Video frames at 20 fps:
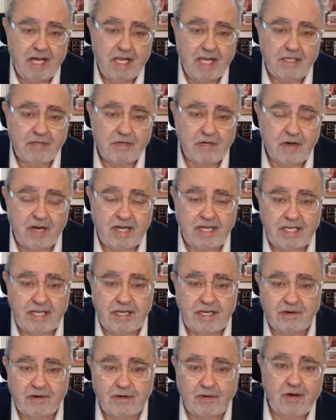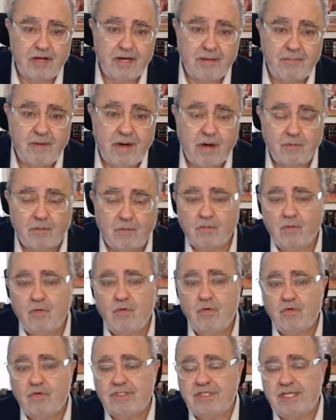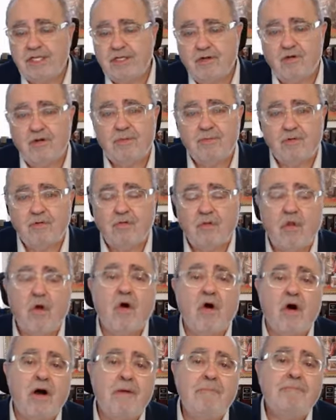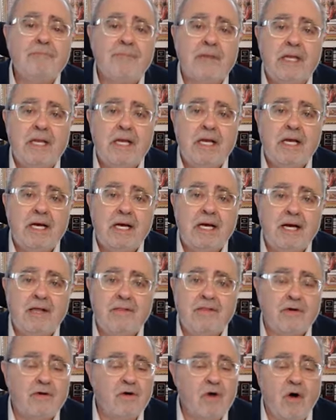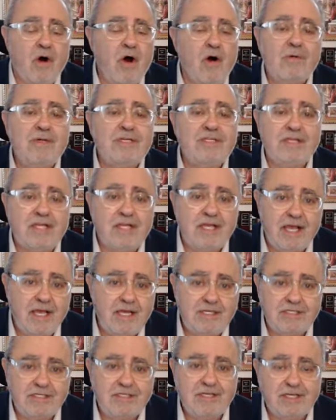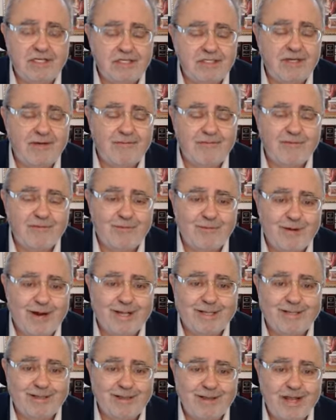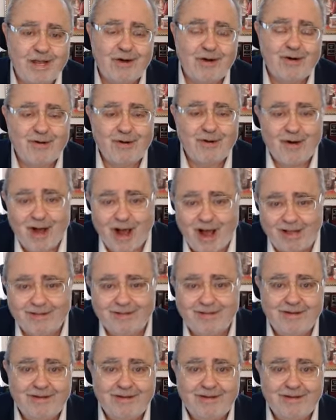you're going to hear a lot about rules in criminal law that are always the case, except for when they are not.